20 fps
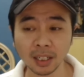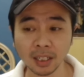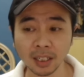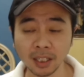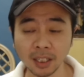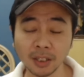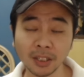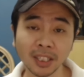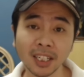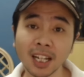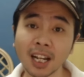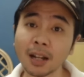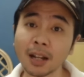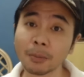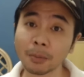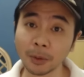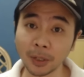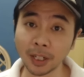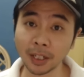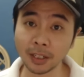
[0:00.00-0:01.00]
you can
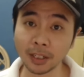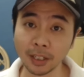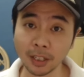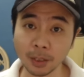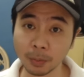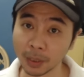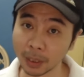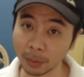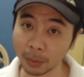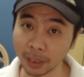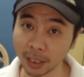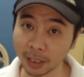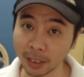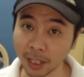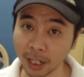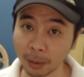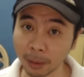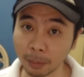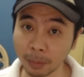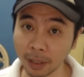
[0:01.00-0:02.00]
upgrade his BB
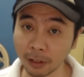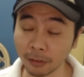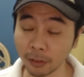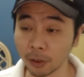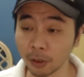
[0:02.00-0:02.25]
attack buff